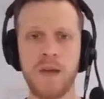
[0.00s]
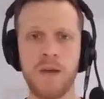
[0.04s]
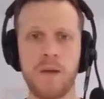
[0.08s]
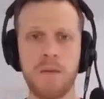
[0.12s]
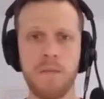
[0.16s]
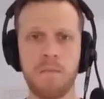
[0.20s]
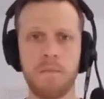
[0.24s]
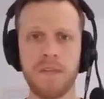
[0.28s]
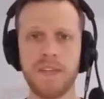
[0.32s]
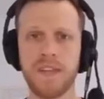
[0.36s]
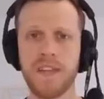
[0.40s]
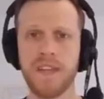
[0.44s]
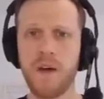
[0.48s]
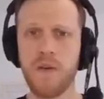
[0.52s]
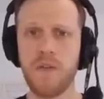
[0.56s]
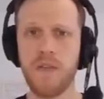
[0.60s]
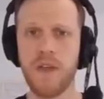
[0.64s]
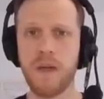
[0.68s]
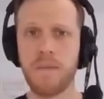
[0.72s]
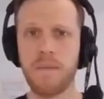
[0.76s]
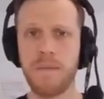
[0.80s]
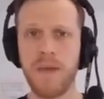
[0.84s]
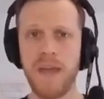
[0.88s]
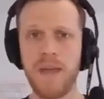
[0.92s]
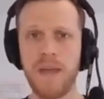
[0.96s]
But now
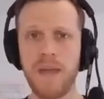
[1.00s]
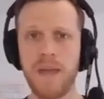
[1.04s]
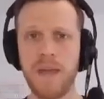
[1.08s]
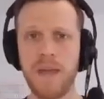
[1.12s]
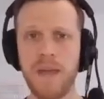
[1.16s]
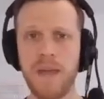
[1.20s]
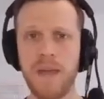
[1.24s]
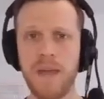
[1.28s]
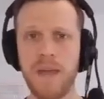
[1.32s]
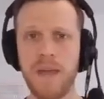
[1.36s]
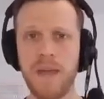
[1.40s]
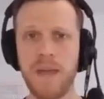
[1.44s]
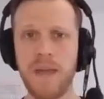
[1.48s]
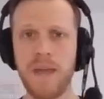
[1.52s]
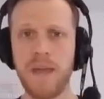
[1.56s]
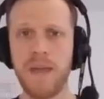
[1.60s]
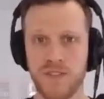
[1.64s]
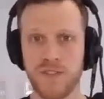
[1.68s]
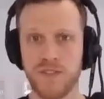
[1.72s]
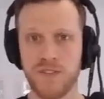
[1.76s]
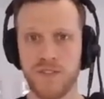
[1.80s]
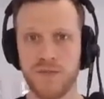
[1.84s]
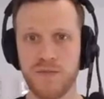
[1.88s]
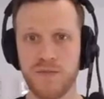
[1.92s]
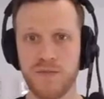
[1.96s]
there may be
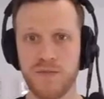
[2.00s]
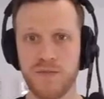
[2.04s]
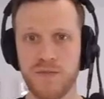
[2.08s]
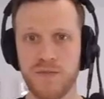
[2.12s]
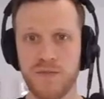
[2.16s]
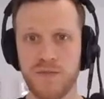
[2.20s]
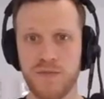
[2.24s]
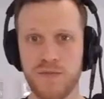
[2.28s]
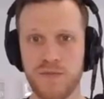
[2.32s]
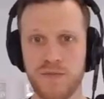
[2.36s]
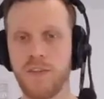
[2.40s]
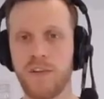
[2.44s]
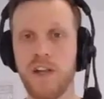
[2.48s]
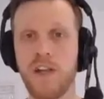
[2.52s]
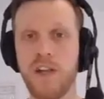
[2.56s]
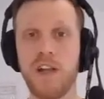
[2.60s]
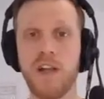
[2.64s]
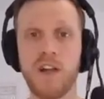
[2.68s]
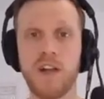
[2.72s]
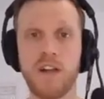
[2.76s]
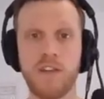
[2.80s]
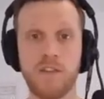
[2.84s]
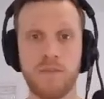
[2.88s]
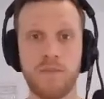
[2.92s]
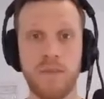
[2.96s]
cases where you have a
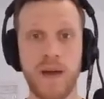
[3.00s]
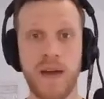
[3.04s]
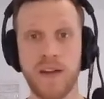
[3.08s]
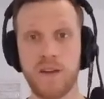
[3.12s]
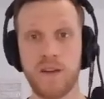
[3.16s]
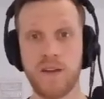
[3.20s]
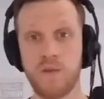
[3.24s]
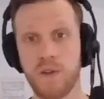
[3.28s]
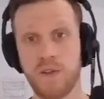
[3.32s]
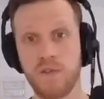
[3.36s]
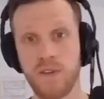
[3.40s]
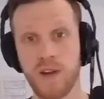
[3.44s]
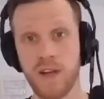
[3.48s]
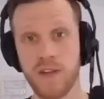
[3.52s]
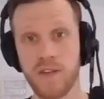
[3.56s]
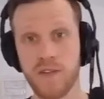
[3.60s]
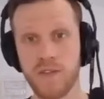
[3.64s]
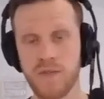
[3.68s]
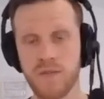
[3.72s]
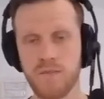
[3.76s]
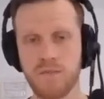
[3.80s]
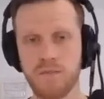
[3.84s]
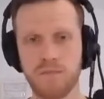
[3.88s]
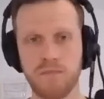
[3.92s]
lot of binary files.